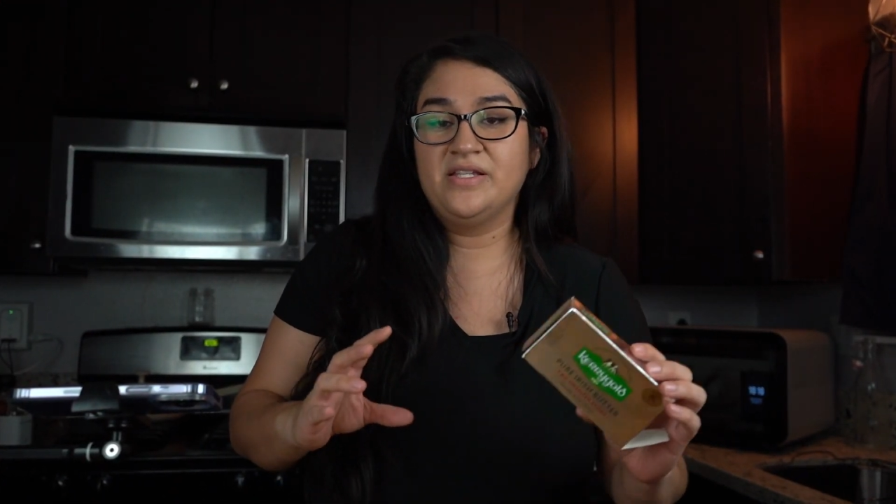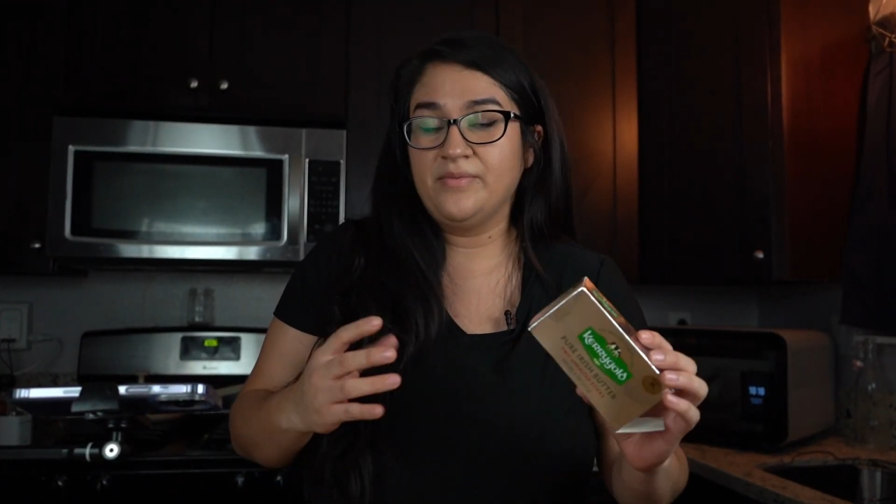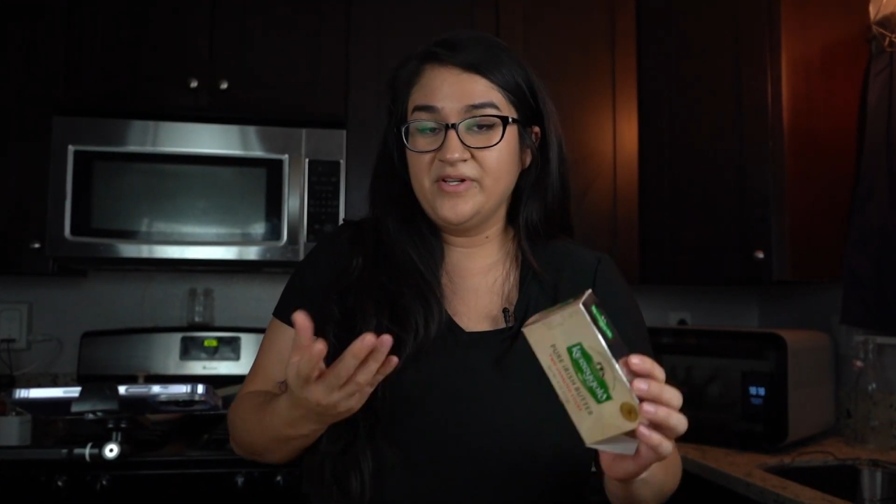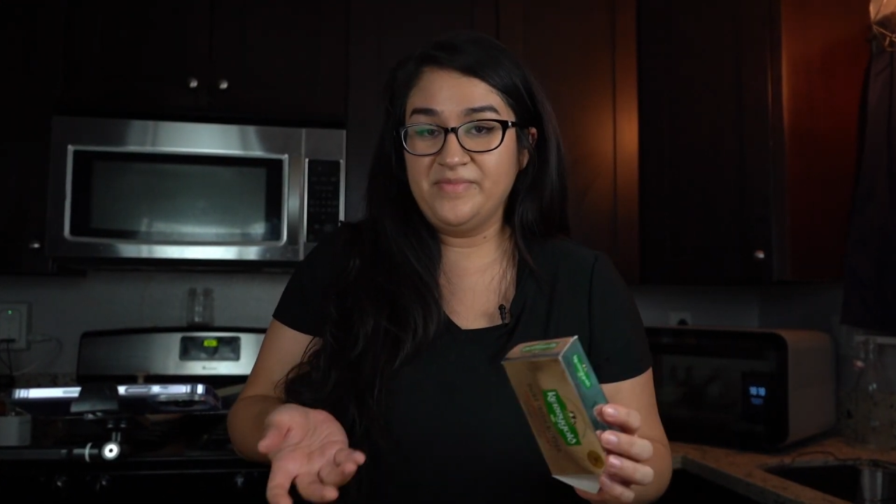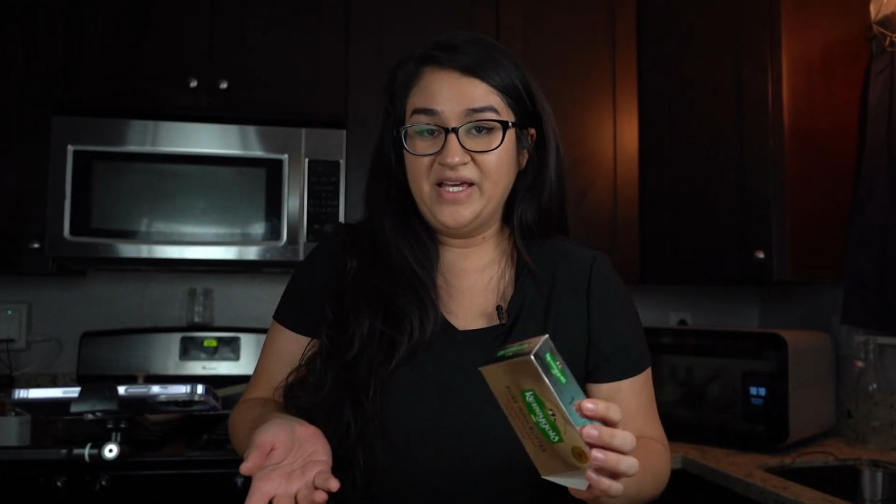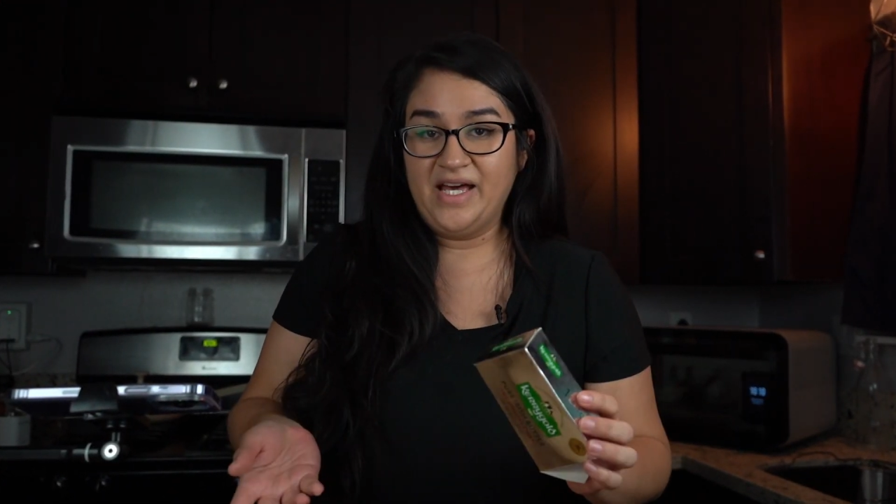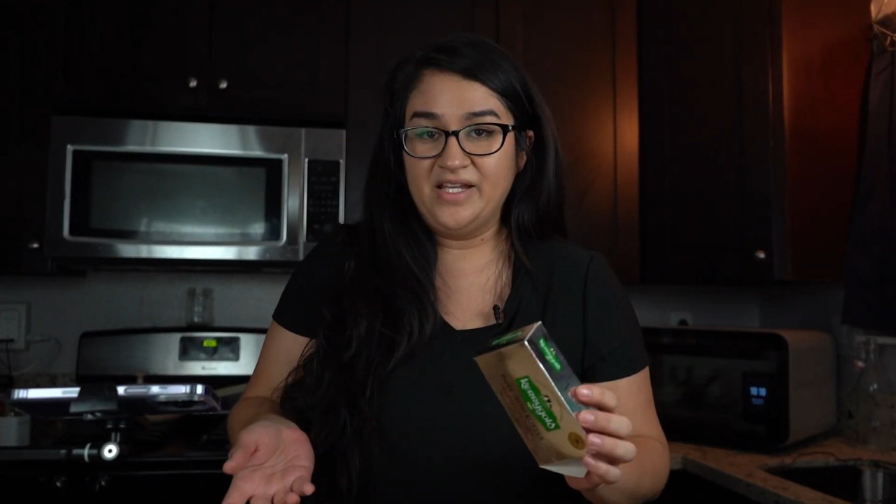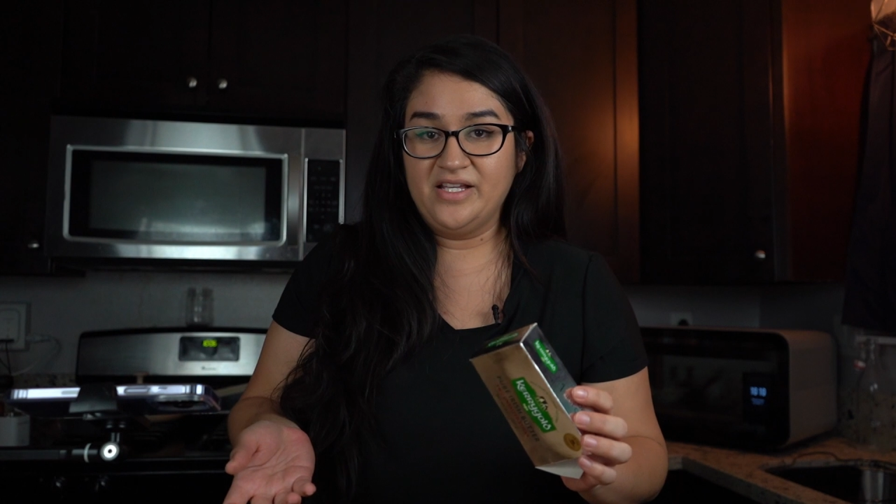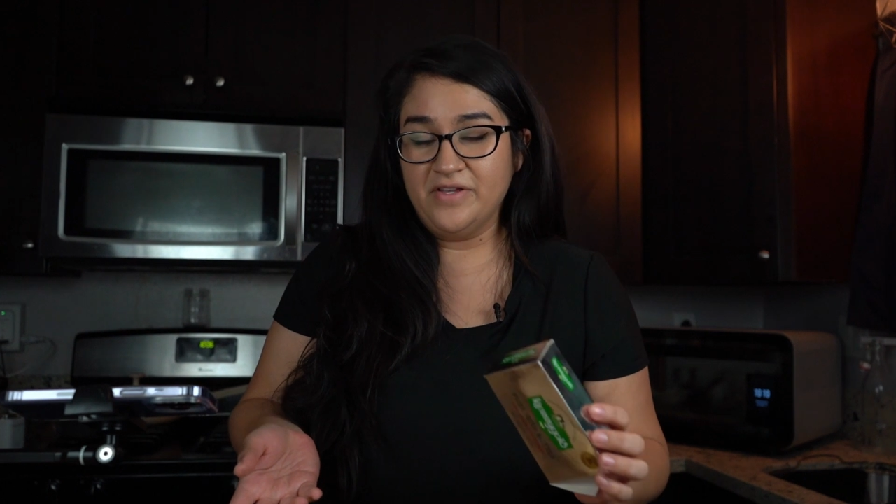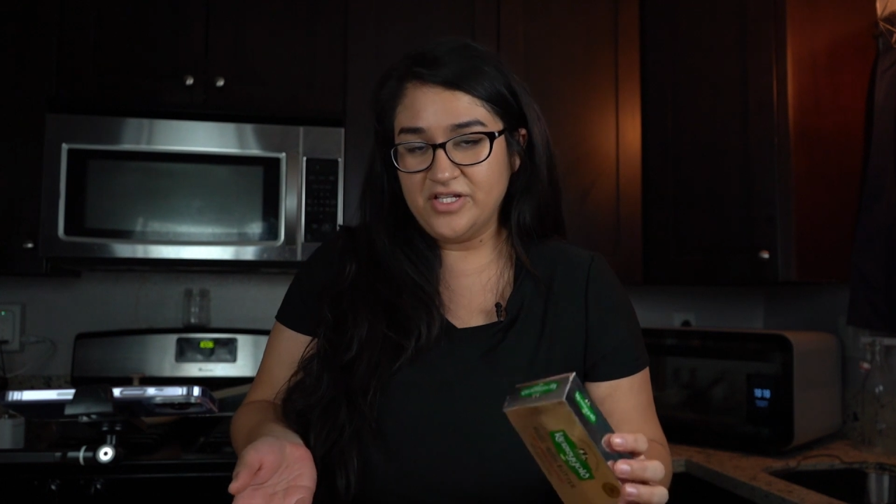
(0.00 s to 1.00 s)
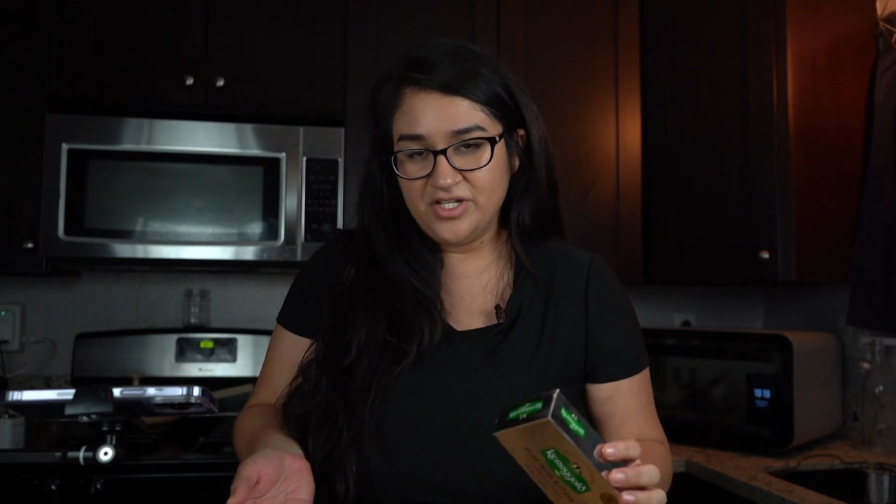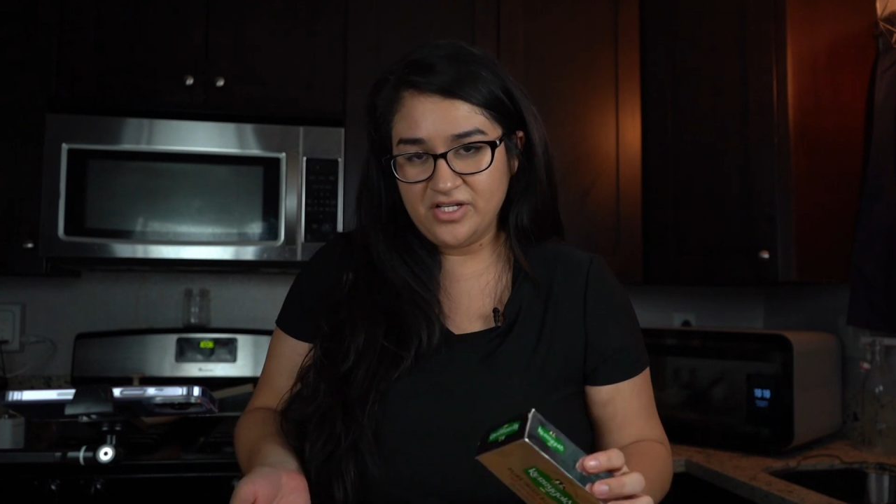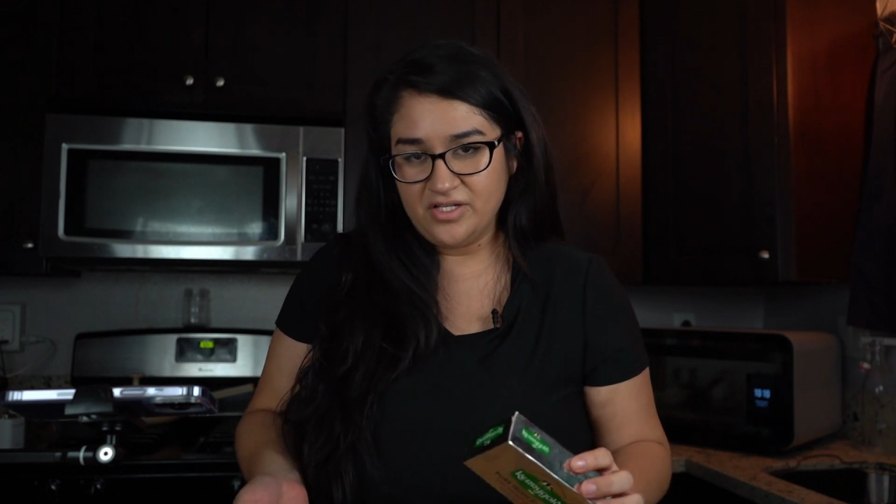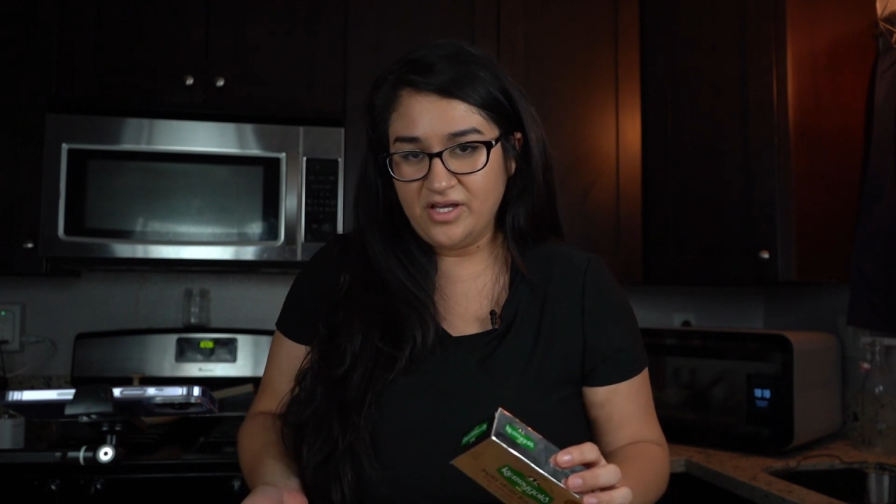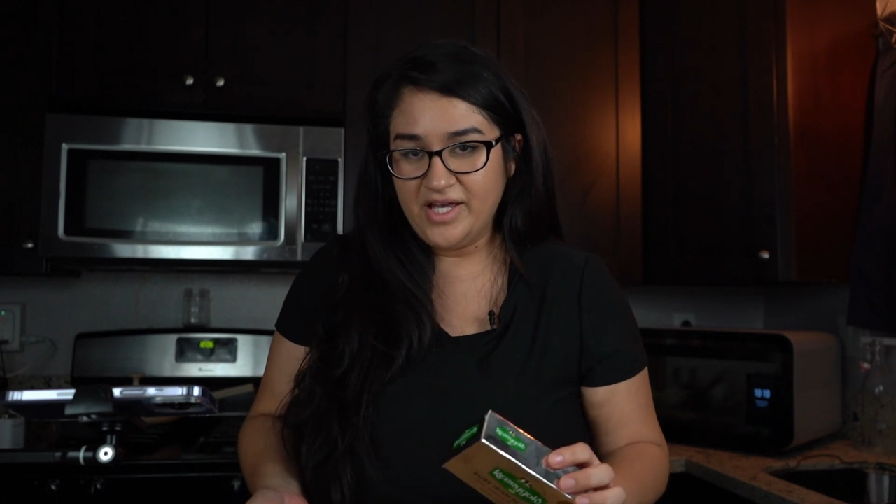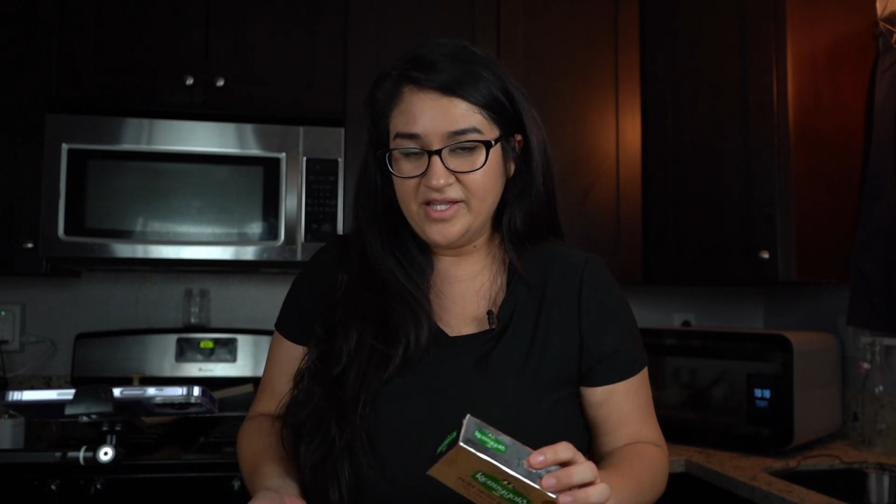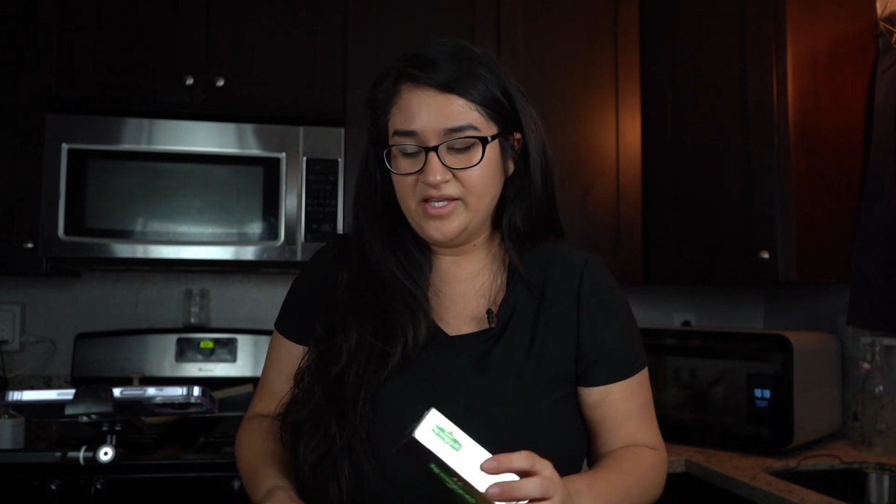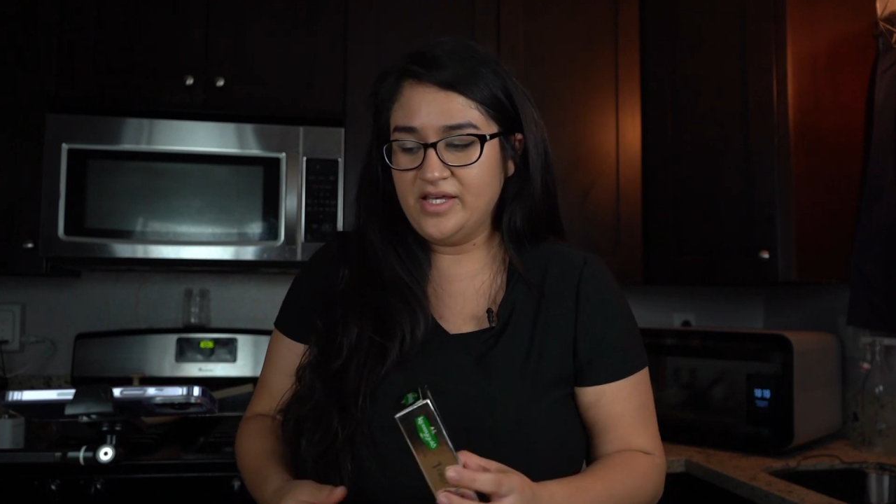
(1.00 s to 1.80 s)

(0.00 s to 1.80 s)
I'm gonna be adding finishing salt at the